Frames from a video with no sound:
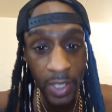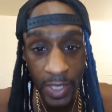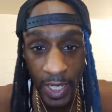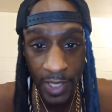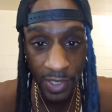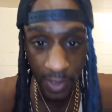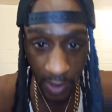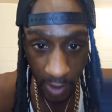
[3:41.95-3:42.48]
the
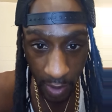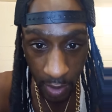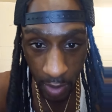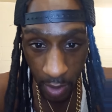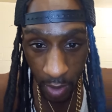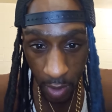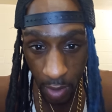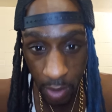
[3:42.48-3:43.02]
next nigga?
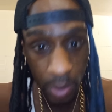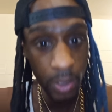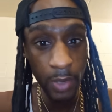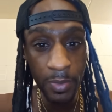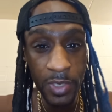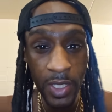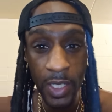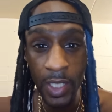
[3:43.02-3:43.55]
You know
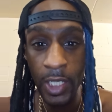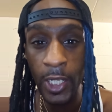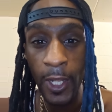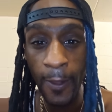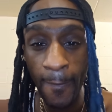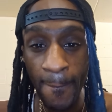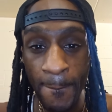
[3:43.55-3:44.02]
what I'm saying?